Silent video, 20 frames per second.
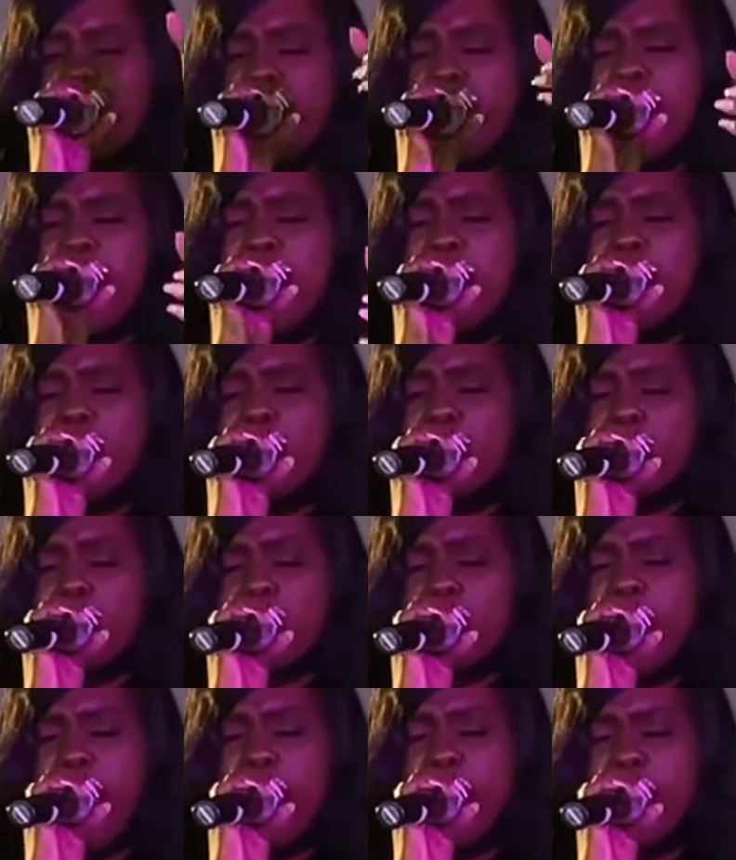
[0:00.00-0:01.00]

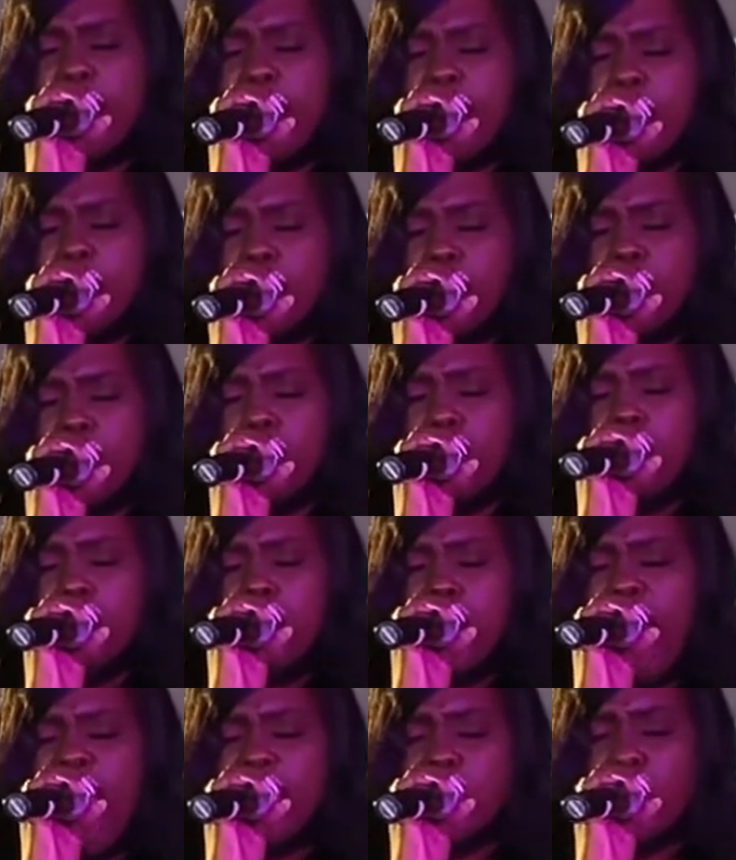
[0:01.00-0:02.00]
Understanding
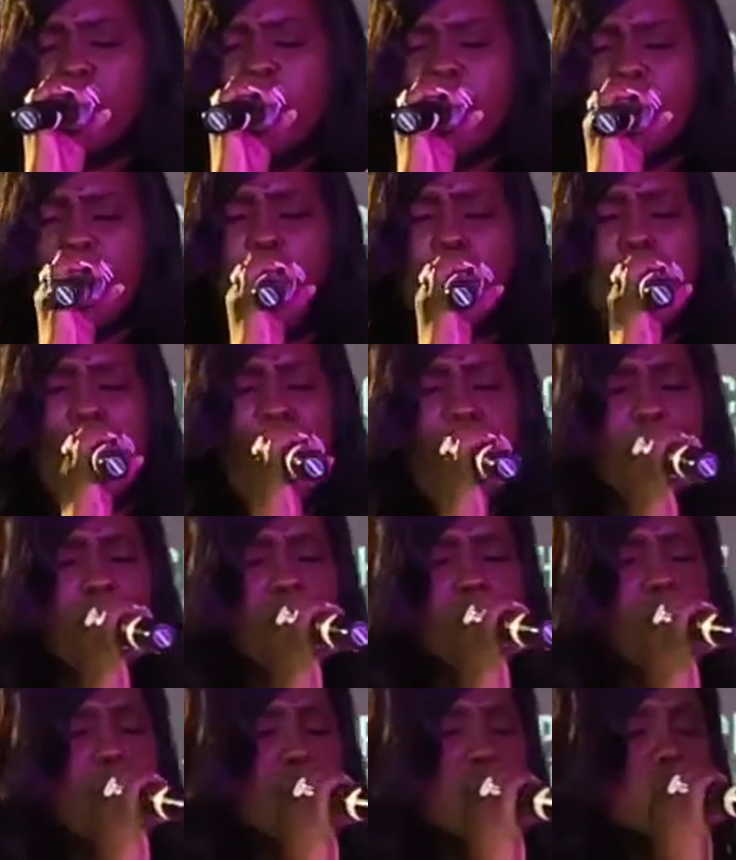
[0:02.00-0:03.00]
as we come out
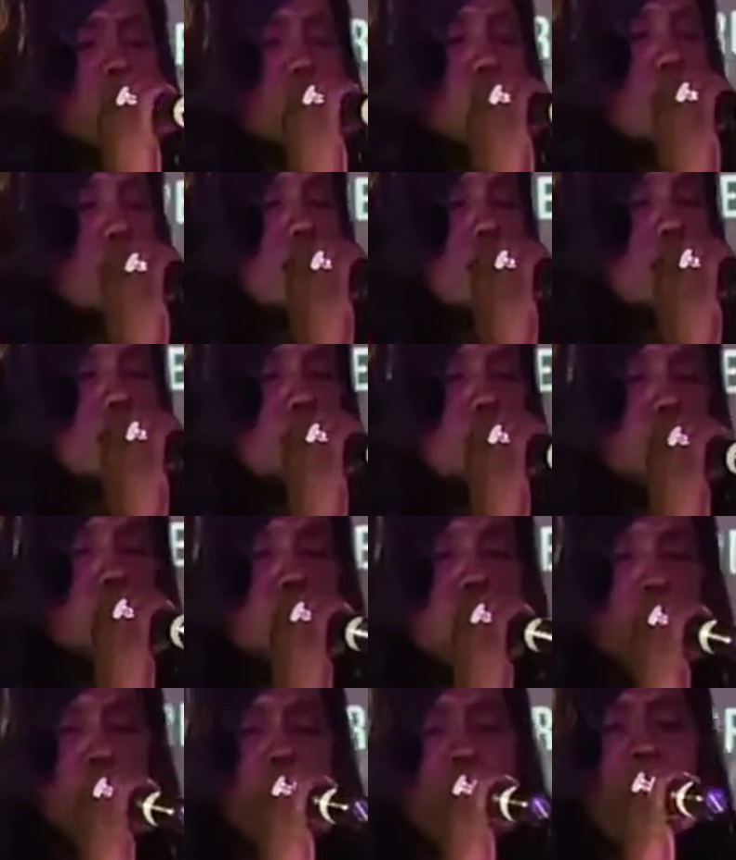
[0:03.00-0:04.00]
of just
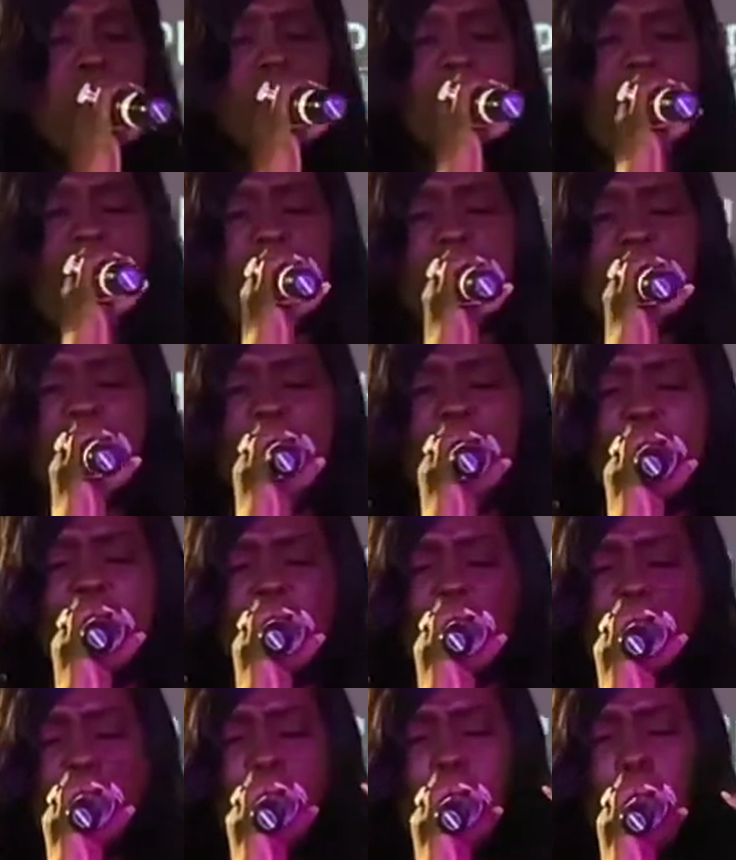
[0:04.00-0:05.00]
citizenship, Father God,
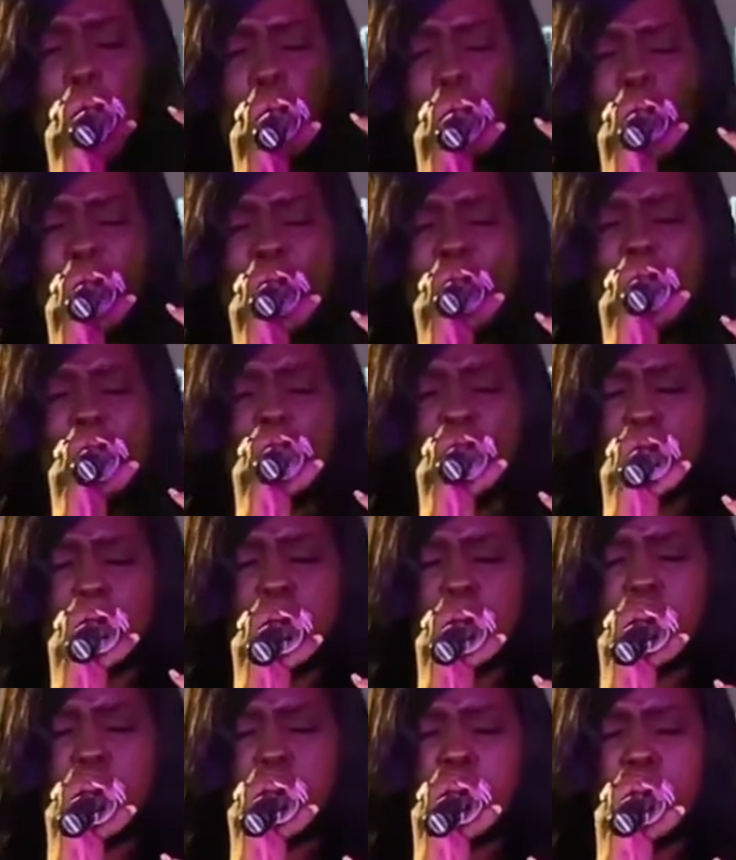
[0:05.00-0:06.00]
into a place
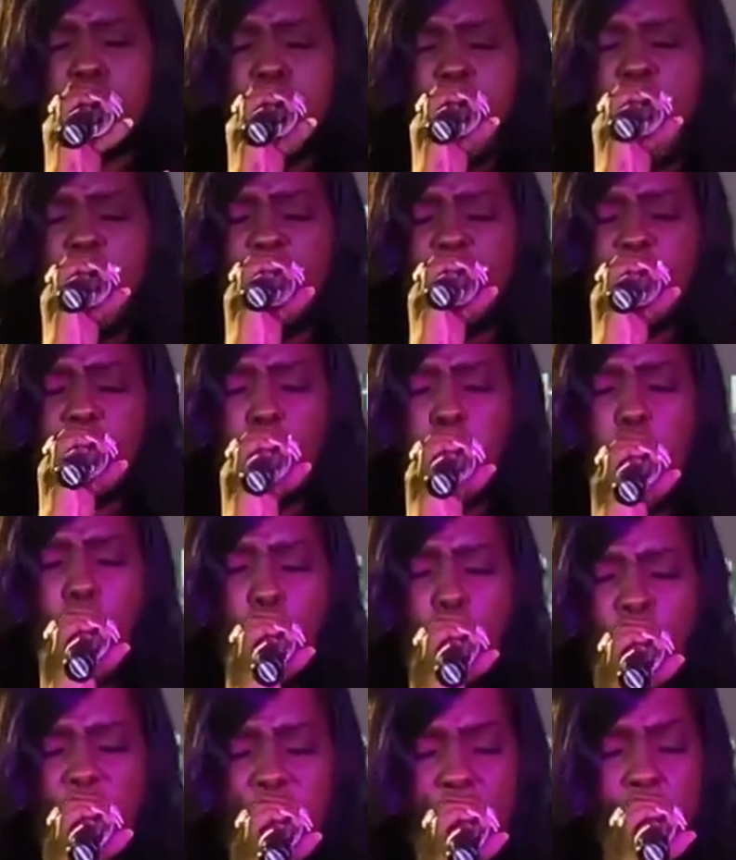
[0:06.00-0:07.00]
of
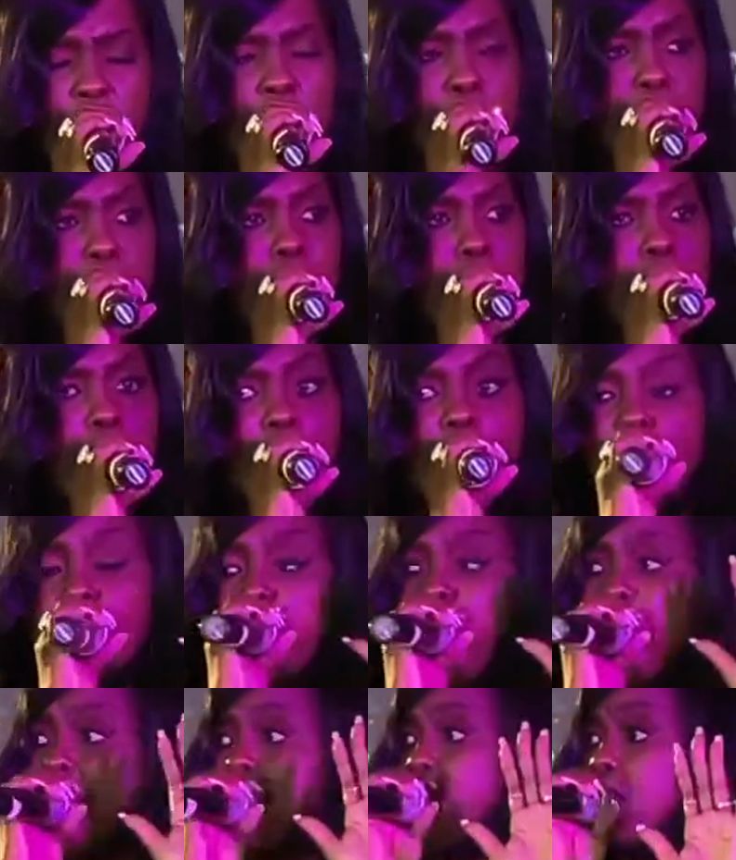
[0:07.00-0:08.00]
equipping, of
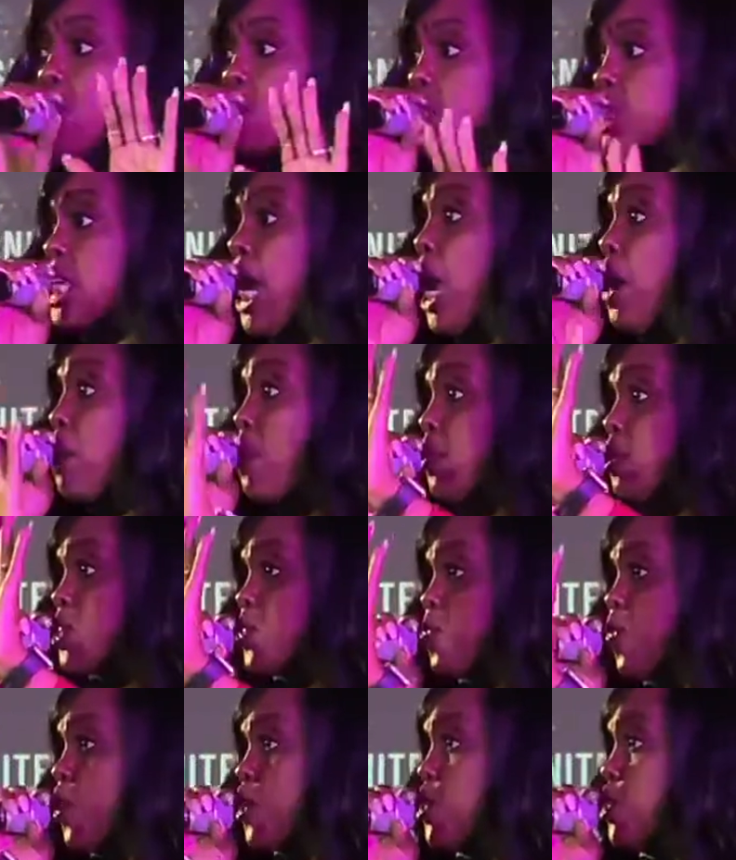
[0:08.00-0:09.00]
being disciples
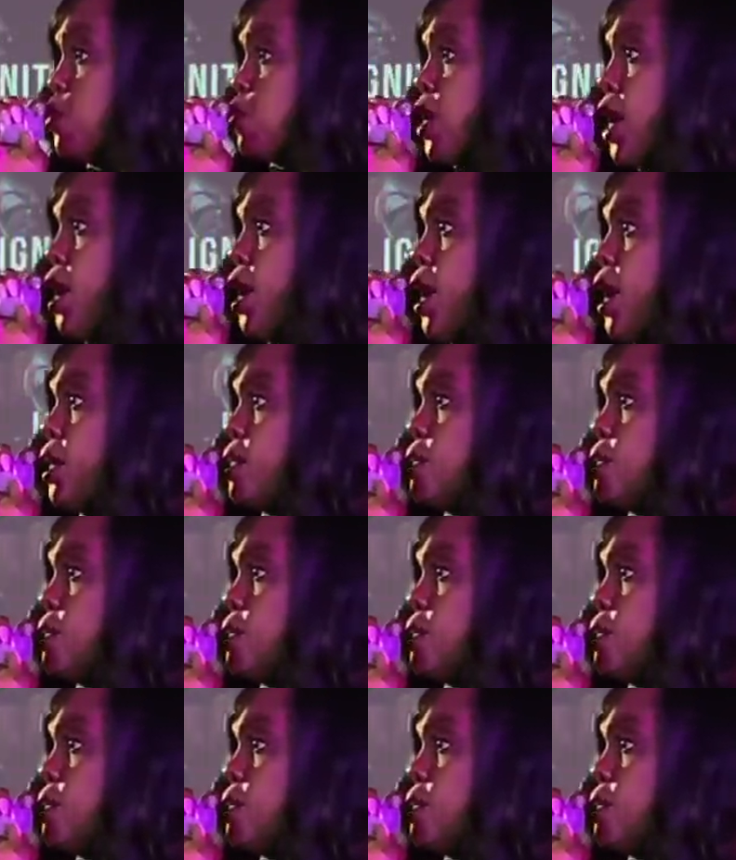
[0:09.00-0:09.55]
for you, God.